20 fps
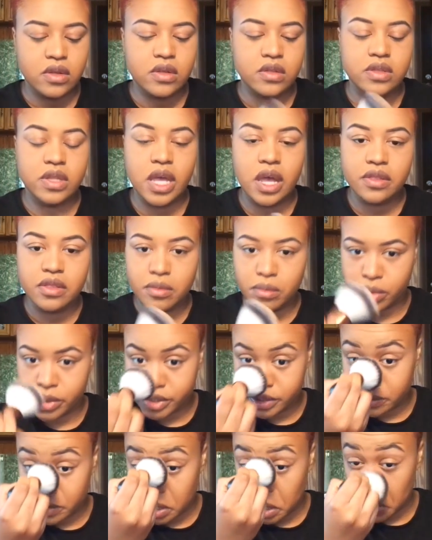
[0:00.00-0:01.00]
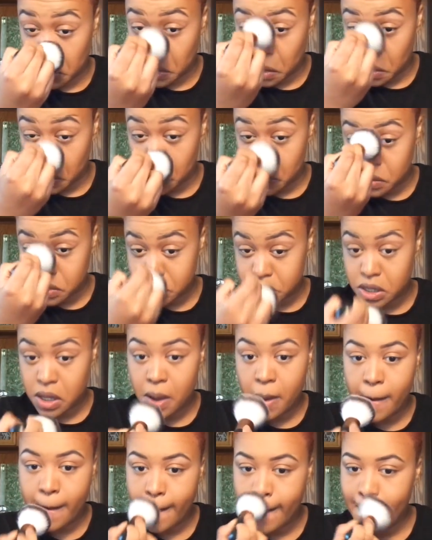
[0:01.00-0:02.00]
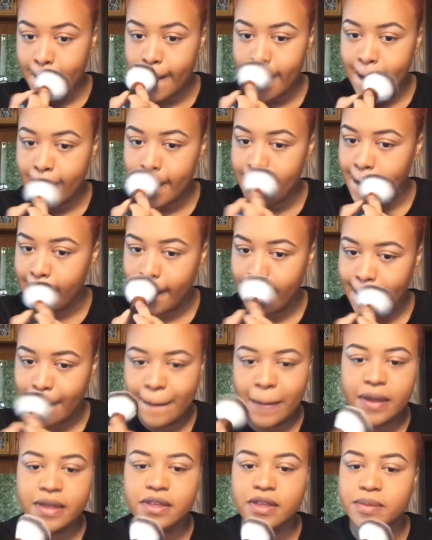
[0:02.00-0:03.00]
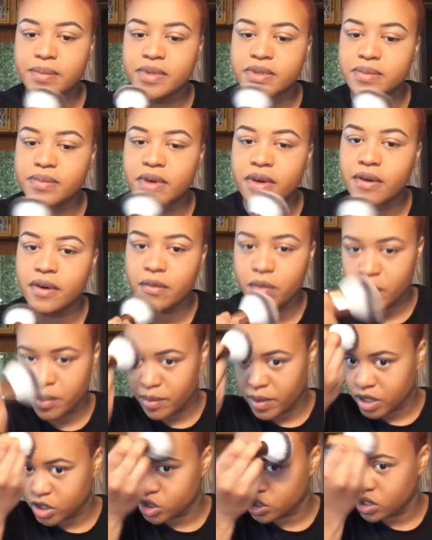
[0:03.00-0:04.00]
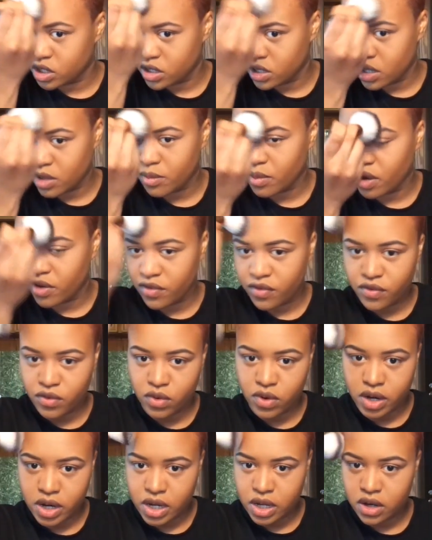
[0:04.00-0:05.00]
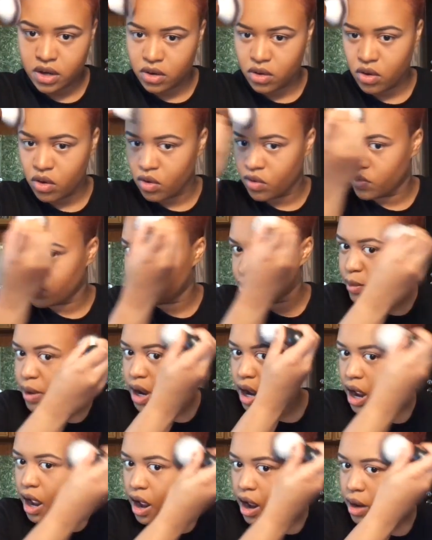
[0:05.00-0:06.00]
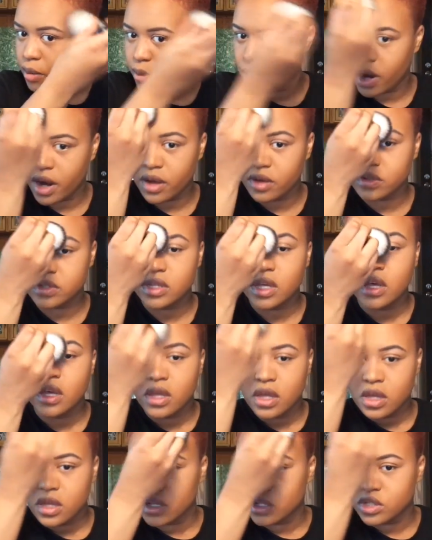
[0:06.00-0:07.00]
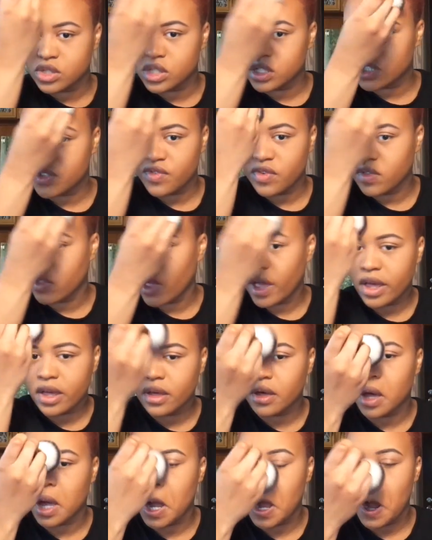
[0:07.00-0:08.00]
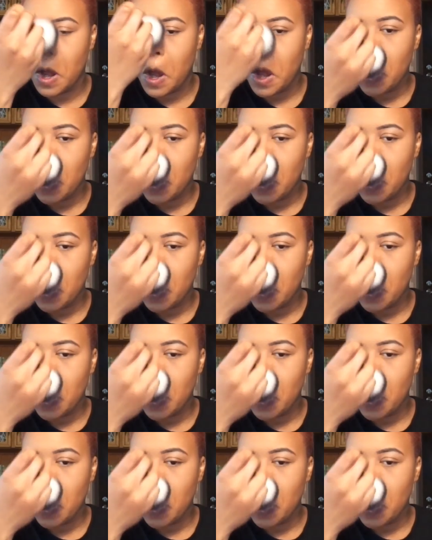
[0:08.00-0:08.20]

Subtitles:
Down the bridge of my nose. My cupid's bow, my chin, and my forehead, and over my eyebrows. Just for like a...